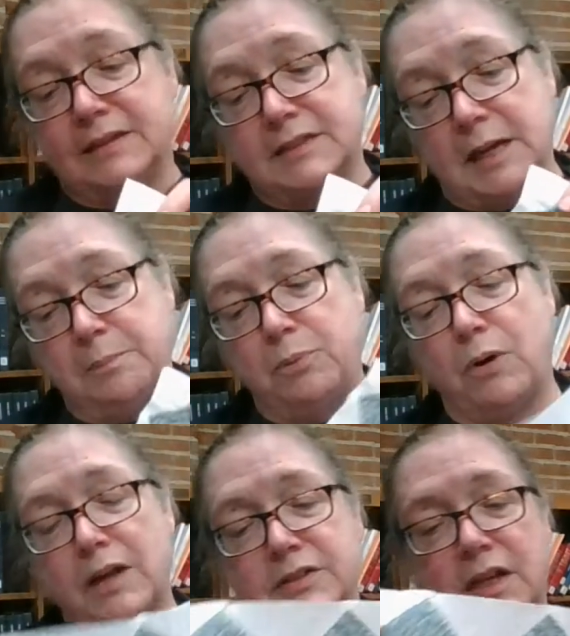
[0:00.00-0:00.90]
same
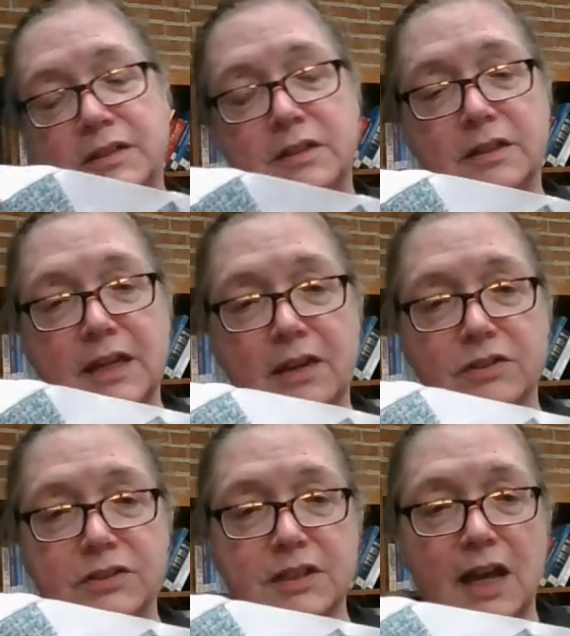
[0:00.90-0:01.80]
process on the other
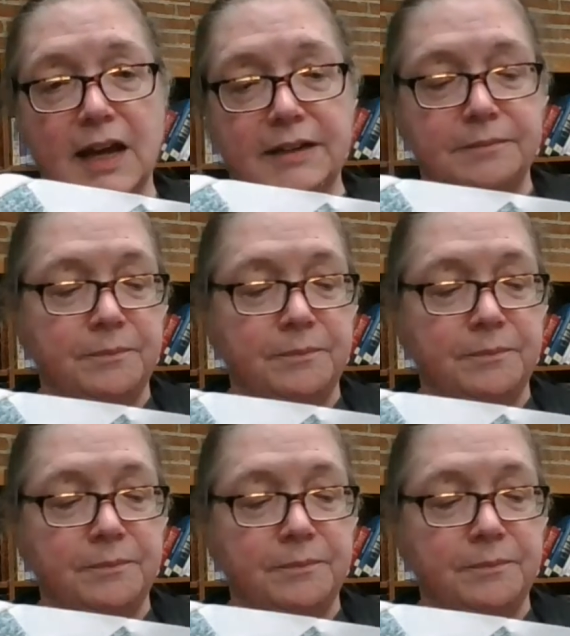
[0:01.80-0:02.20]
side.